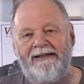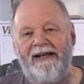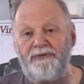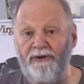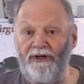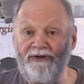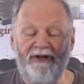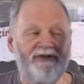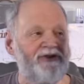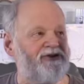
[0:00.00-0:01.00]
That's what this
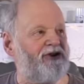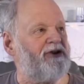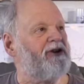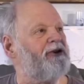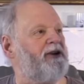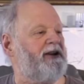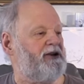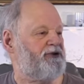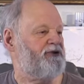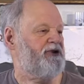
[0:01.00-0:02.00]
is, is a good learning
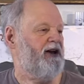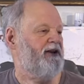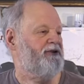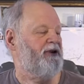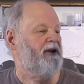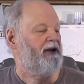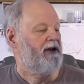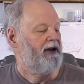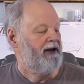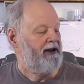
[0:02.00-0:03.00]
exercise.
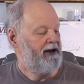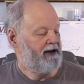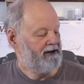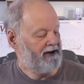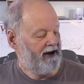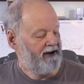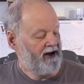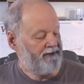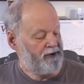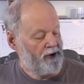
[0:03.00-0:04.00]
And uh, I
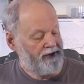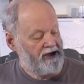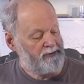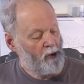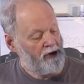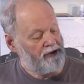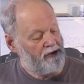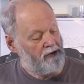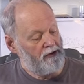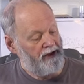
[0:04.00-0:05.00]
got a few things more to
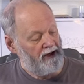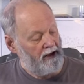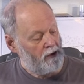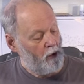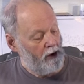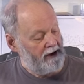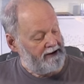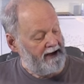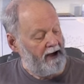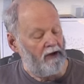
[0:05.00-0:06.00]
do, then I'll coil
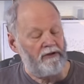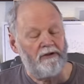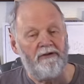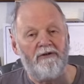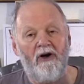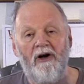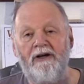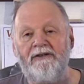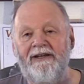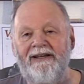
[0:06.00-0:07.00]
it down, glue it
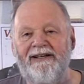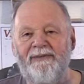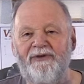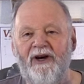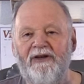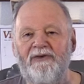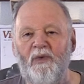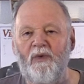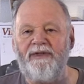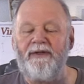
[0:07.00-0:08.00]
on, and I'm done
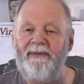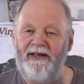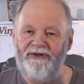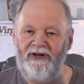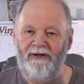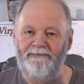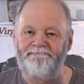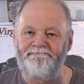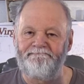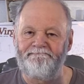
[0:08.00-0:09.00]
with the mainsail,
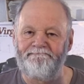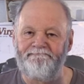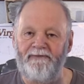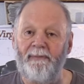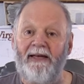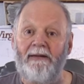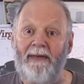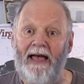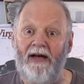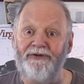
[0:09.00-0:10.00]
the main
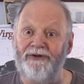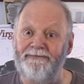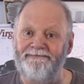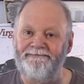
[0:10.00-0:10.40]
mast.